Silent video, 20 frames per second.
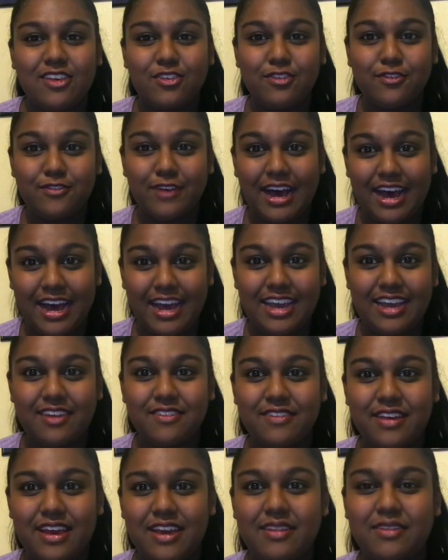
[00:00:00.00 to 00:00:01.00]
as
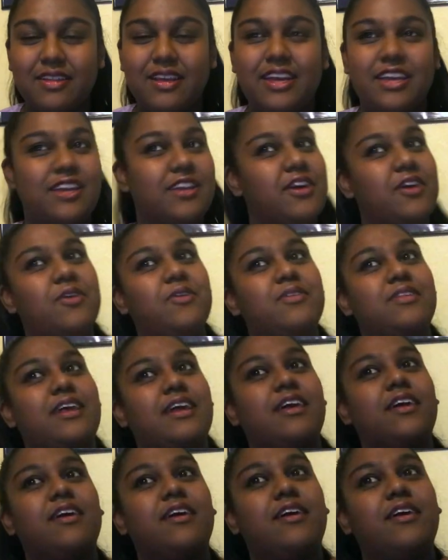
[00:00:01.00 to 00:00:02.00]
five and like you know it was
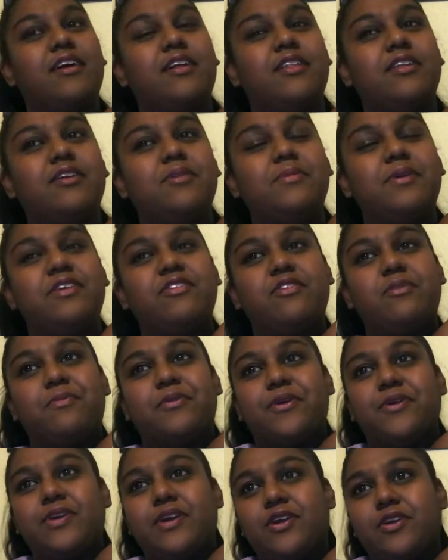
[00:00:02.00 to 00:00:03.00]
like a little bit of a
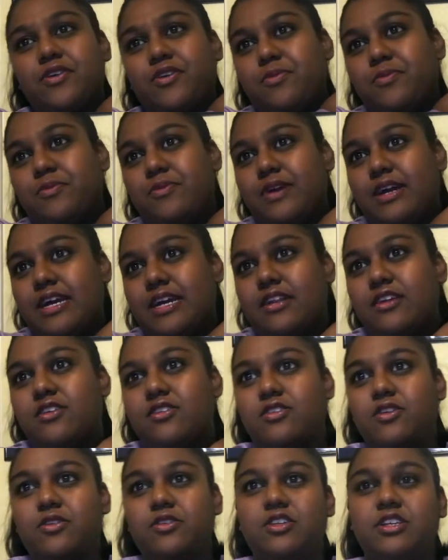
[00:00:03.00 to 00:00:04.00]
broken group when
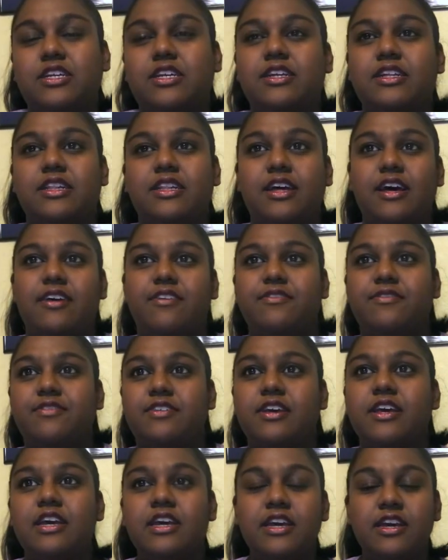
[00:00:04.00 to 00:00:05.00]
Solji
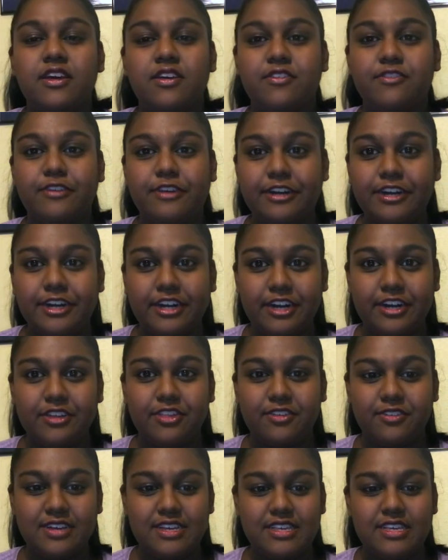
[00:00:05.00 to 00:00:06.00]
left for her
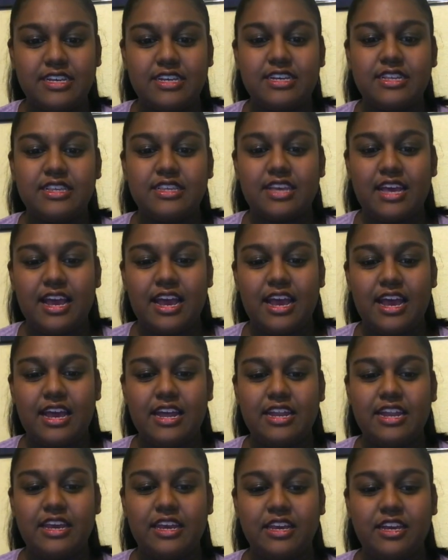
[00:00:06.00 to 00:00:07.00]
health reasons
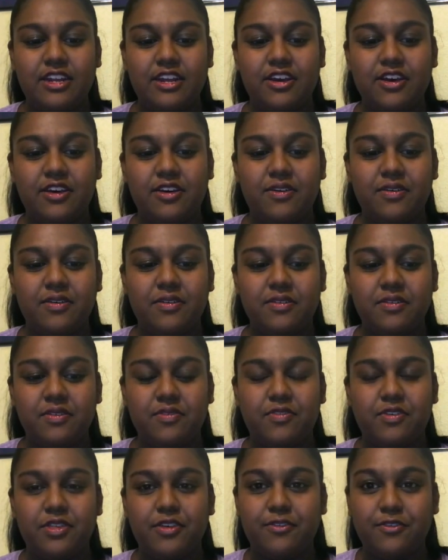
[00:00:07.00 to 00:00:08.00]
and you know
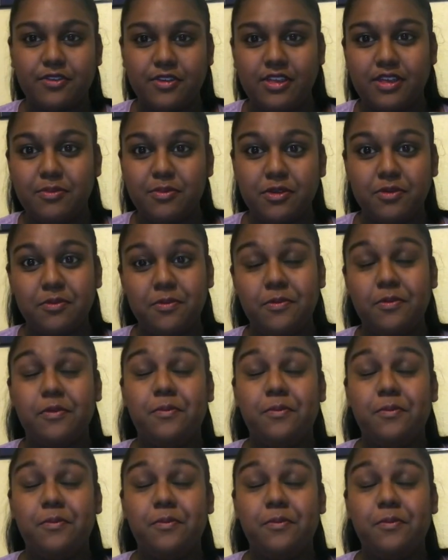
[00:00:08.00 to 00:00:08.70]
for the four of them to